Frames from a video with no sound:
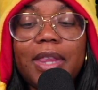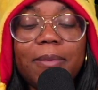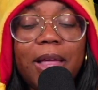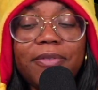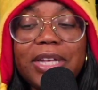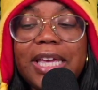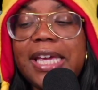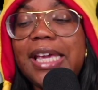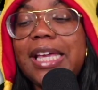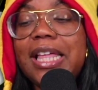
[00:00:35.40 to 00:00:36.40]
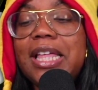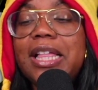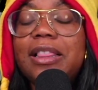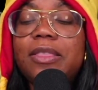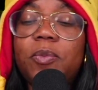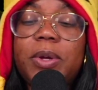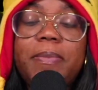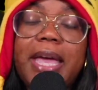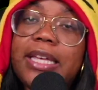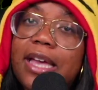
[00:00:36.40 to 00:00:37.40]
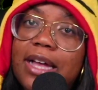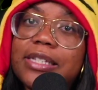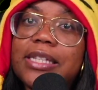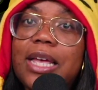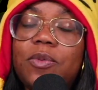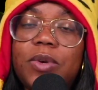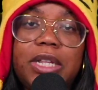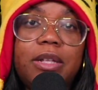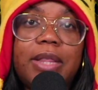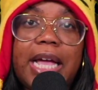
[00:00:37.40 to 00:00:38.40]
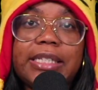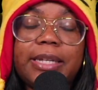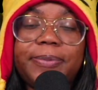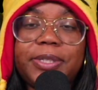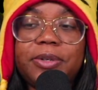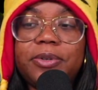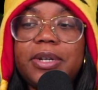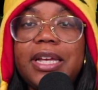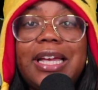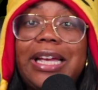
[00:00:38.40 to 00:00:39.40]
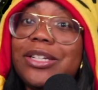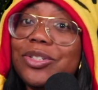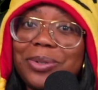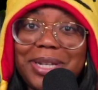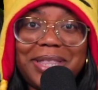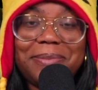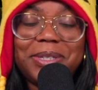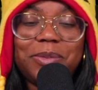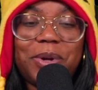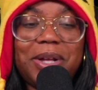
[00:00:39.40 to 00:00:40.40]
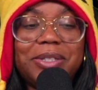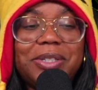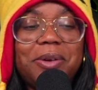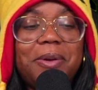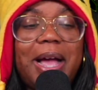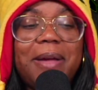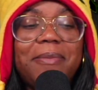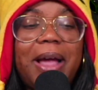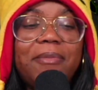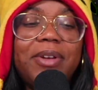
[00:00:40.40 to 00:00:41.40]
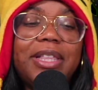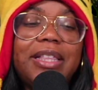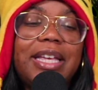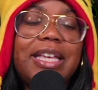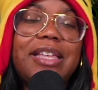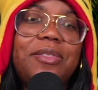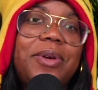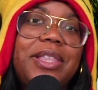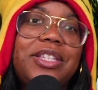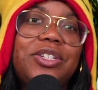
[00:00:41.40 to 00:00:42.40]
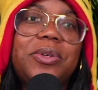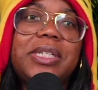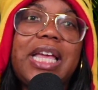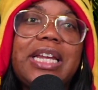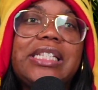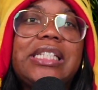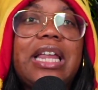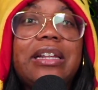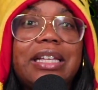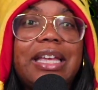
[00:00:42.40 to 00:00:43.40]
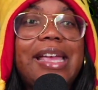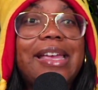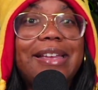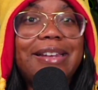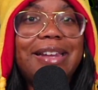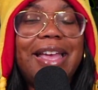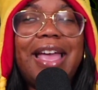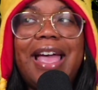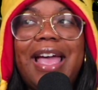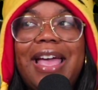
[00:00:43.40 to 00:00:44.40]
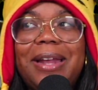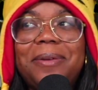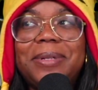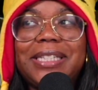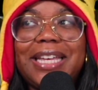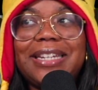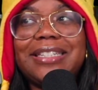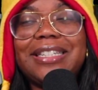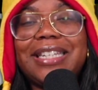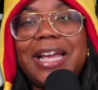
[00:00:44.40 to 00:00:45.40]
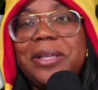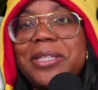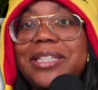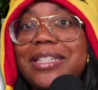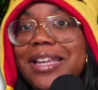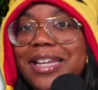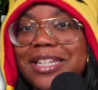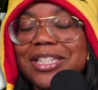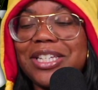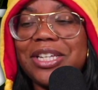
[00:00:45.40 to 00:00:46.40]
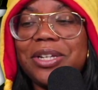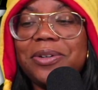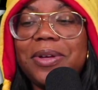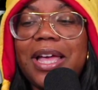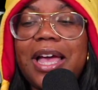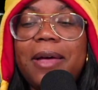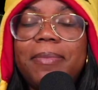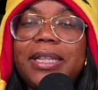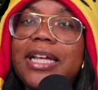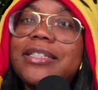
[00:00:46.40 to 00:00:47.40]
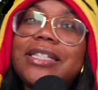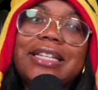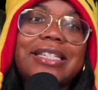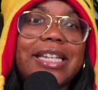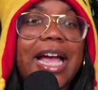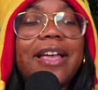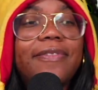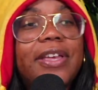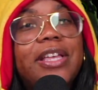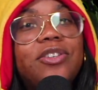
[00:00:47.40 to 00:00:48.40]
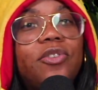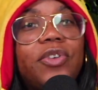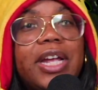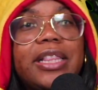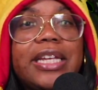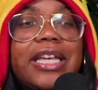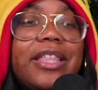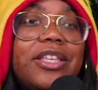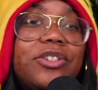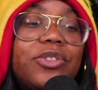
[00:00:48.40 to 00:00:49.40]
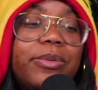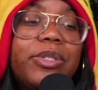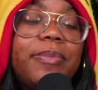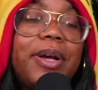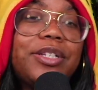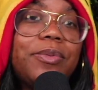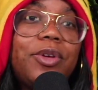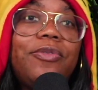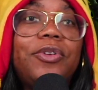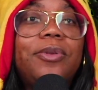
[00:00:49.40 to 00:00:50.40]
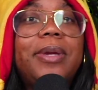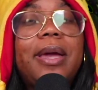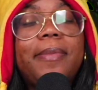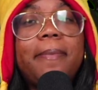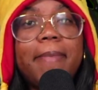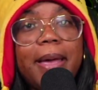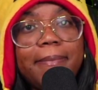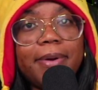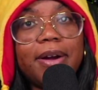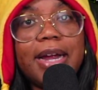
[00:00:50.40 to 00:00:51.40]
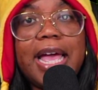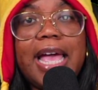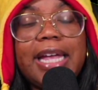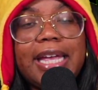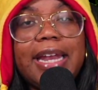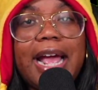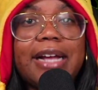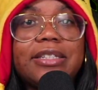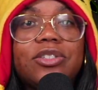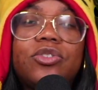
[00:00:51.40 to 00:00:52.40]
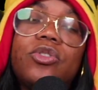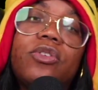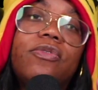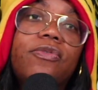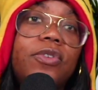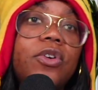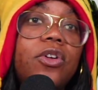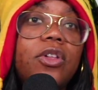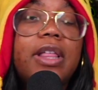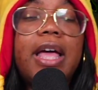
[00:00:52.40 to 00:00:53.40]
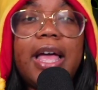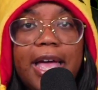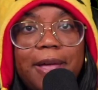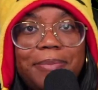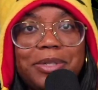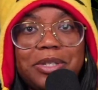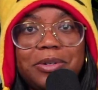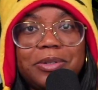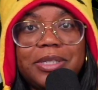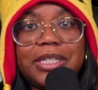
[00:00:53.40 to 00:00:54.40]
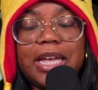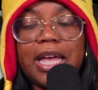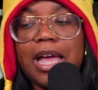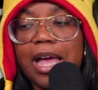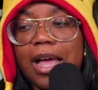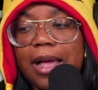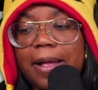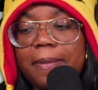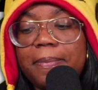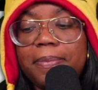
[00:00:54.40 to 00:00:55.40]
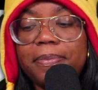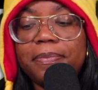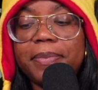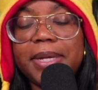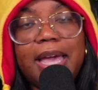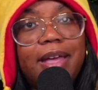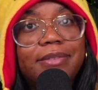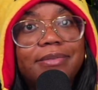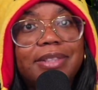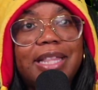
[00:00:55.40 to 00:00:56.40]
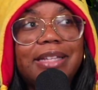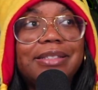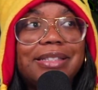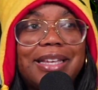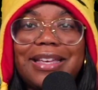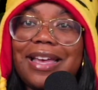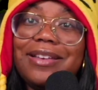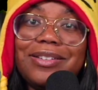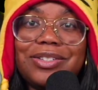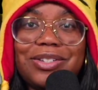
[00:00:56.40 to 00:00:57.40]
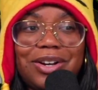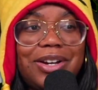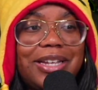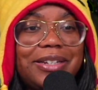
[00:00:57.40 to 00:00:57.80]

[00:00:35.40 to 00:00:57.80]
Loving King. We met Gus and Willow last episode. Enjoyed them as well. So I'm really liking the way this show is kind of settling in. And I'm excited to see how this is going to continue. But let's dive in. Don't forget, link in the description box below for you to become a member and get access to the full episodes. But yeah, let's get started.